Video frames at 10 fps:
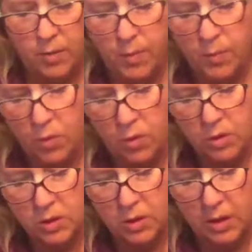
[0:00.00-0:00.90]
bit more,
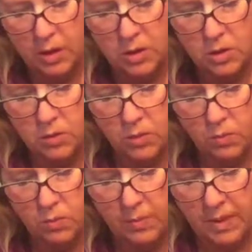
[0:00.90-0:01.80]
so I can just
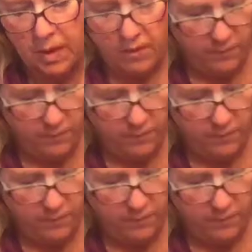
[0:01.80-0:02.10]
rip that off.